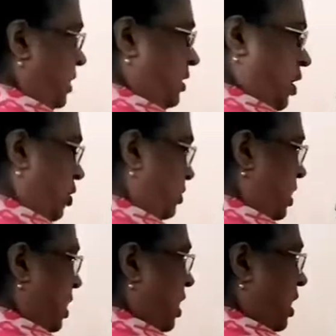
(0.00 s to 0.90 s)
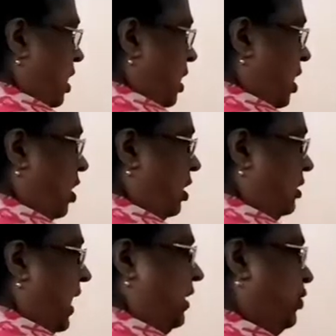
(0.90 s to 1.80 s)
known, or
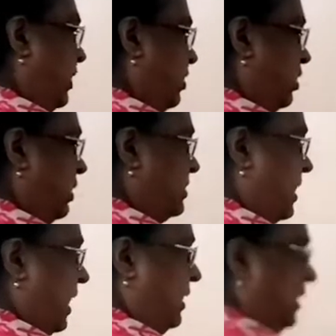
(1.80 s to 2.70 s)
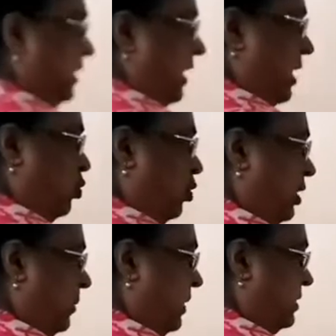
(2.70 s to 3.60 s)
that you cannot decide. It can only
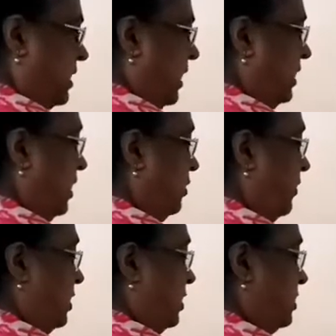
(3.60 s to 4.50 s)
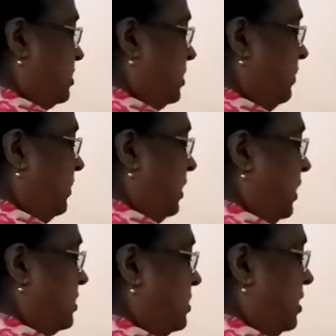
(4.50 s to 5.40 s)
be decided when it is dipped in
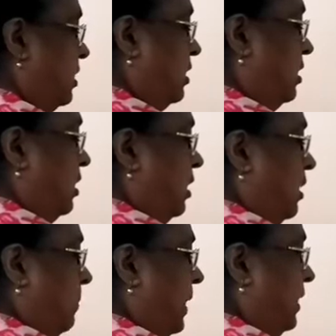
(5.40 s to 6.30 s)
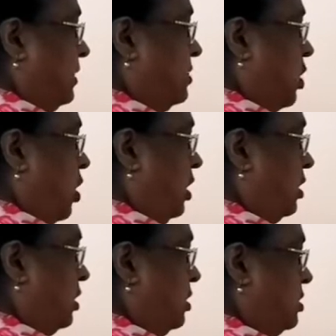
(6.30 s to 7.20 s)
its metal salt
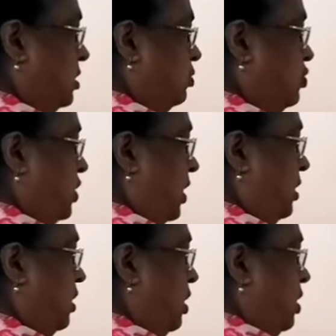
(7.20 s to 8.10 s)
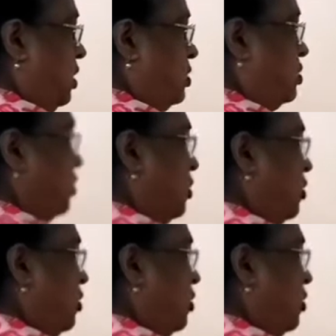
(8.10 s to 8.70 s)
solution. So